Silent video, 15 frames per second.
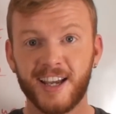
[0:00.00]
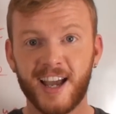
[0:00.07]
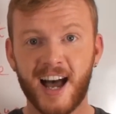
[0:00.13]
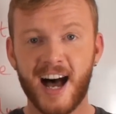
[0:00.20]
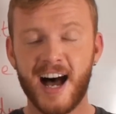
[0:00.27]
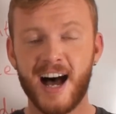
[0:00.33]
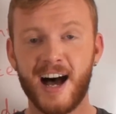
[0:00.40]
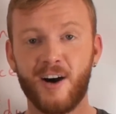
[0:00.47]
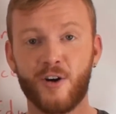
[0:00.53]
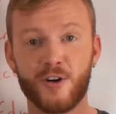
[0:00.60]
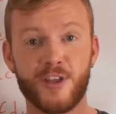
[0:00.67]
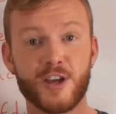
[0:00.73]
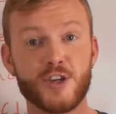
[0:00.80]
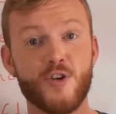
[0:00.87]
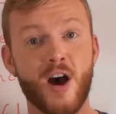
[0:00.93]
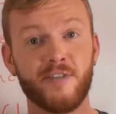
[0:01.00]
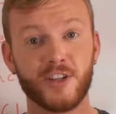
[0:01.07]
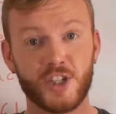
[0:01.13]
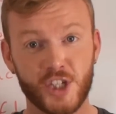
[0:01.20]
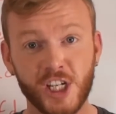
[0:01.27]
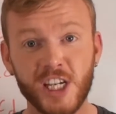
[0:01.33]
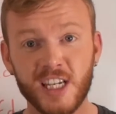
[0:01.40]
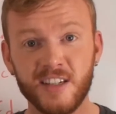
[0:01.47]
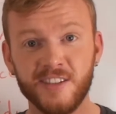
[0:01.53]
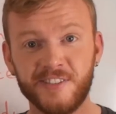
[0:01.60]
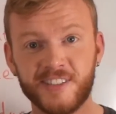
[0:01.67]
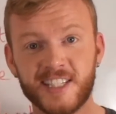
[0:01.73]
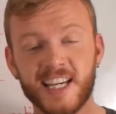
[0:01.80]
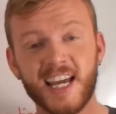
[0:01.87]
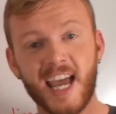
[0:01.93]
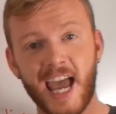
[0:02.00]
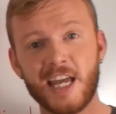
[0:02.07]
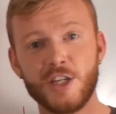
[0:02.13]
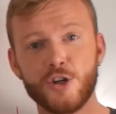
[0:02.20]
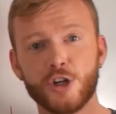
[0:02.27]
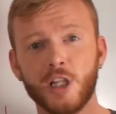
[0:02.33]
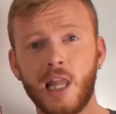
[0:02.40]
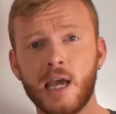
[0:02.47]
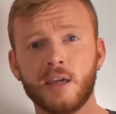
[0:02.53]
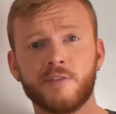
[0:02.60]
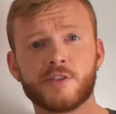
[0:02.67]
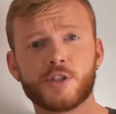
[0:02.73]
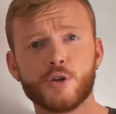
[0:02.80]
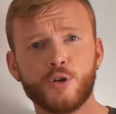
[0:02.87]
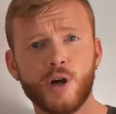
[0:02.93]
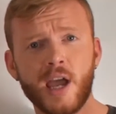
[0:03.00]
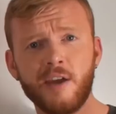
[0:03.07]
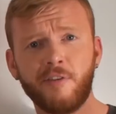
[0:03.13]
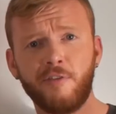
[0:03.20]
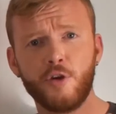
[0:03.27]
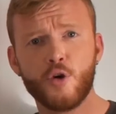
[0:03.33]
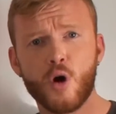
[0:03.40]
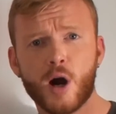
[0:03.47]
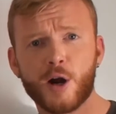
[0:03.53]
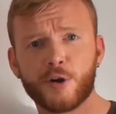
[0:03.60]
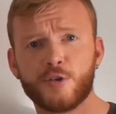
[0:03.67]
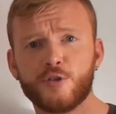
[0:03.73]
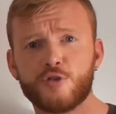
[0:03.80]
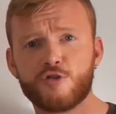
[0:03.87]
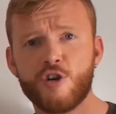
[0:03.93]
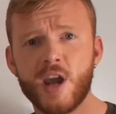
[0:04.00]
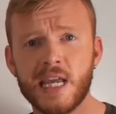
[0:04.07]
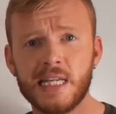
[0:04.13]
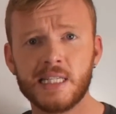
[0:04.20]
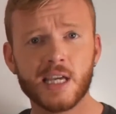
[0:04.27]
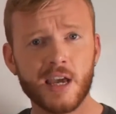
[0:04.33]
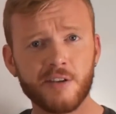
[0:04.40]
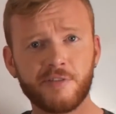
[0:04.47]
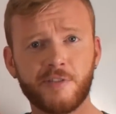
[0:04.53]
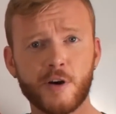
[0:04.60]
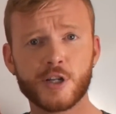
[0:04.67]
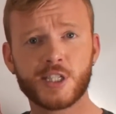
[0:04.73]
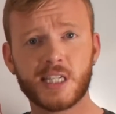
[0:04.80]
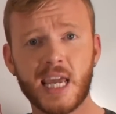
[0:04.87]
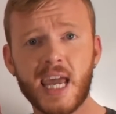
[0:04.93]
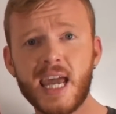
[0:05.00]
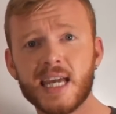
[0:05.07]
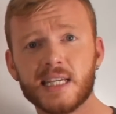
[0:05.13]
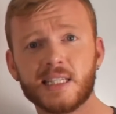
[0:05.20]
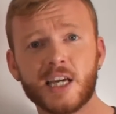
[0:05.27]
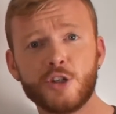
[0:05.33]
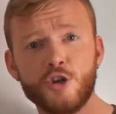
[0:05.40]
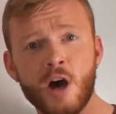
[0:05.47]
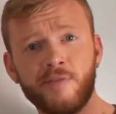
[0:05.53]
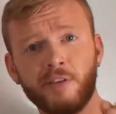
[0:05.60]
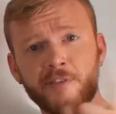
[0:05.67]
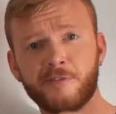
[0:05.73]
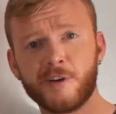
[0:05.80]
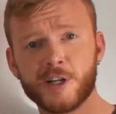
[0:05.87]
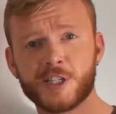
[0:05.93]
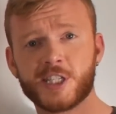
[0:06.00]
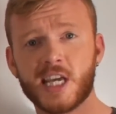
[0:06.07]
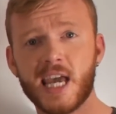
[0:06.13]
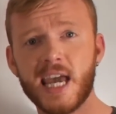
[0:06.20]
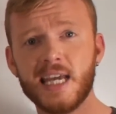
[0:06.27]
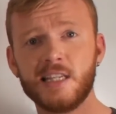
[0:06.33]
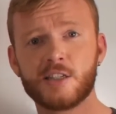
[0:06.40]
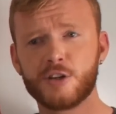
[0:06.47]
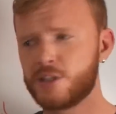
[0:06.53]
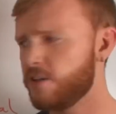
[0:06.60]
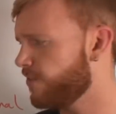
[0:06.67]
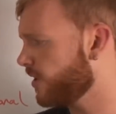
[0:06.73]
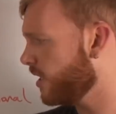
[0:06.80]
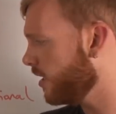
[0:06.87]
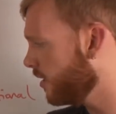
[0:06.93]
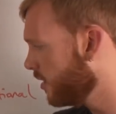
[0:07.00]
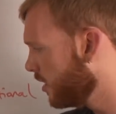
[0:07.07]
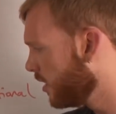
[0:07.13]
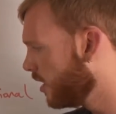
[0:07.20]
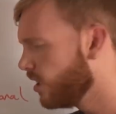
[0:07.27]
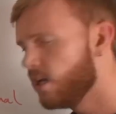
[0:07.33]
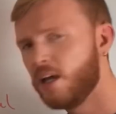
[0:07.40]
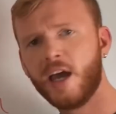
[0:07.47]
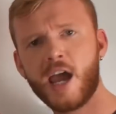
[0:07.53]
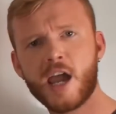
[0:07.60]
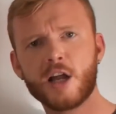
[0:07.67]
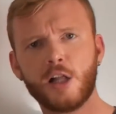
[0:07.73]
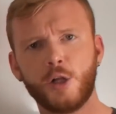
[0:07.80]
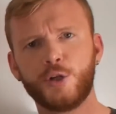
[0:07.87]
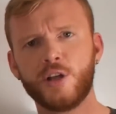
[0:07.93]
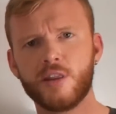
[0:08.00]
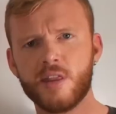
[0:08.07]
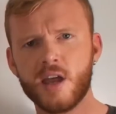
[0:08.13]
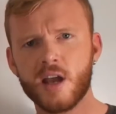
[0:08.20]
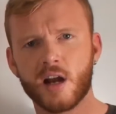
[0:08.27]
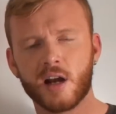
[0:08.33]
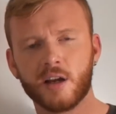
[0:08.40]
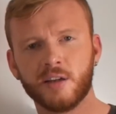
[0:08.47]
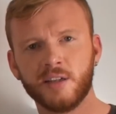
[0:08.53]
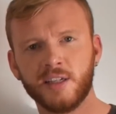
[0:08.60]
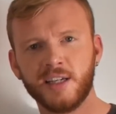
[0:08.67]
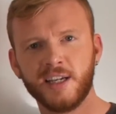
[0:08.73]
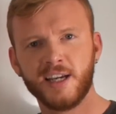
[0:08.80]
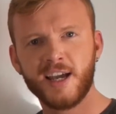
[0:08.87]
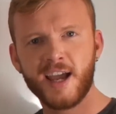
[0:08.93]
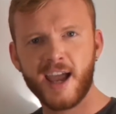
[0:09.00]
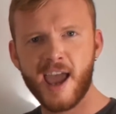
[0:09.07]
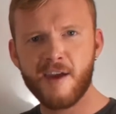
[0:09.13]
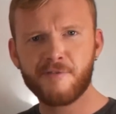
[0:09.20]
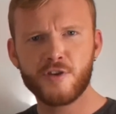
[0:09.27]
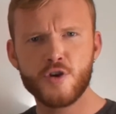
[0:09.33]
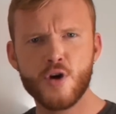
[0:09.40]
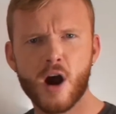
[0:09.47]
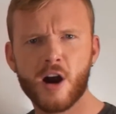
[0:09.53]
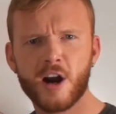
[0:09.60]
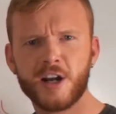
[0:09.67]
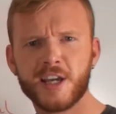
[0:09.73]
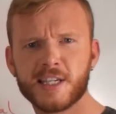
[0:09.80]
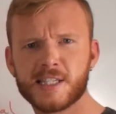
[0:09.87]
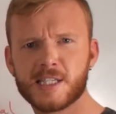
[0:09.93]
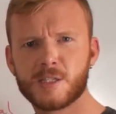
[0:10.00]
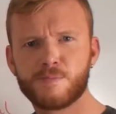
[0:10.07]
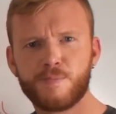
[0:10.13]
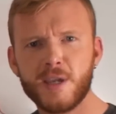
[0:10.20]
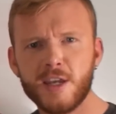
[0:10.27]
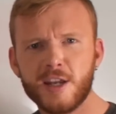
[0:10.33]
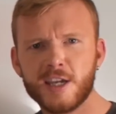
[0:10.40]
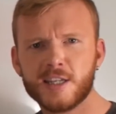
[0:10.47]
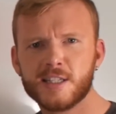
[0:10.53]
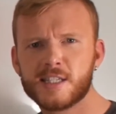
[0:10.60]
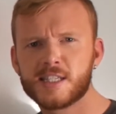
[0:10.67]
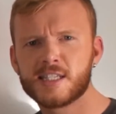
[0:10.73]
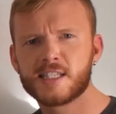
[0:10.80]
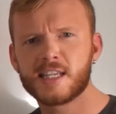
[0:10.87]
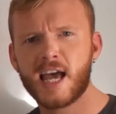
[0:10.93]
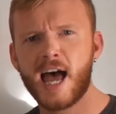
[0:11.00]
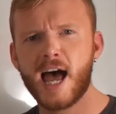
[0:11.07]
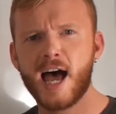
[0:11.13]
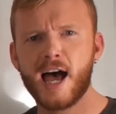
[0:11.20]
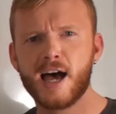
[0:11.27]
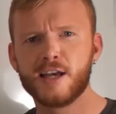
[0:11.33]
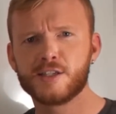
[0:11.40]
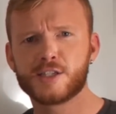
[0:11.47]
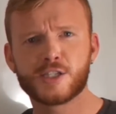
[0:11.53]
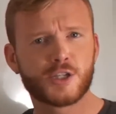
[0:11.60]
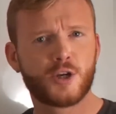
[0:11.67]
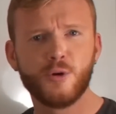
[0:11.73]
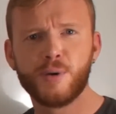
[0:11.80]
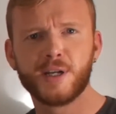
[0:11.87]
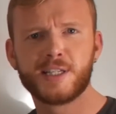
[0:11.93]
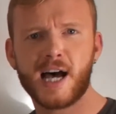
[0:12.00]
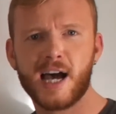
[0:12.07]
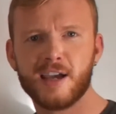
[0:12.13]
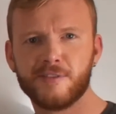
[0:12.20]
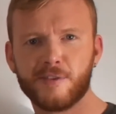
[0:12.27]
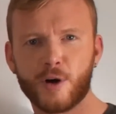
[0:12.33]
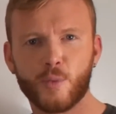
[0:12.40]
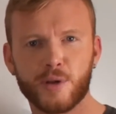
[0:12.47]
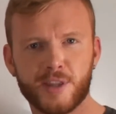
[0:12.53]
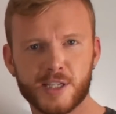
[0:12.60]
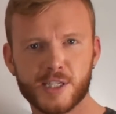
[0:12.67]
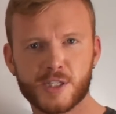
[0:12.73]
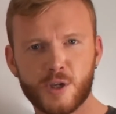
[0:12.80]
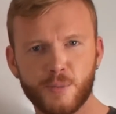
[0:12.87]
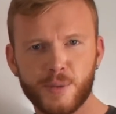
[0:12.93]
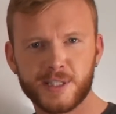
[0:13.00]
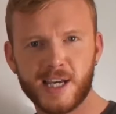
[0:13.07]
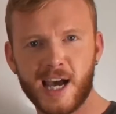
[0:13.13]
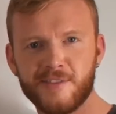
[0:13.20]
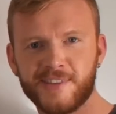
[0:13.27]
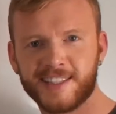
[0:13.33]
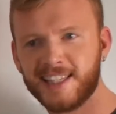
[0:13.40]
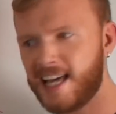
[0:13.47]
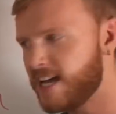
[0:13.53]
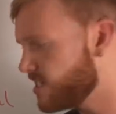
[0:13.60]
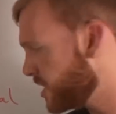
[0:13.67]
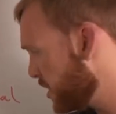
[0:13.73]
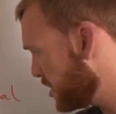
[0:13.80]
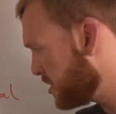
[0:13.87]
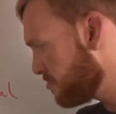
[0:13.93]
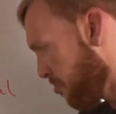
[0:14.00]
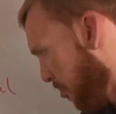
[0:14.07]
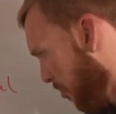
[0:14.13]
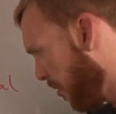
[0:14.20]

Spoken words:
or that you have achieved in your life. So if you are trained in first aid and you have a first aid certificate, include it there. If you are an experienced scuba diver with a scuba diving license,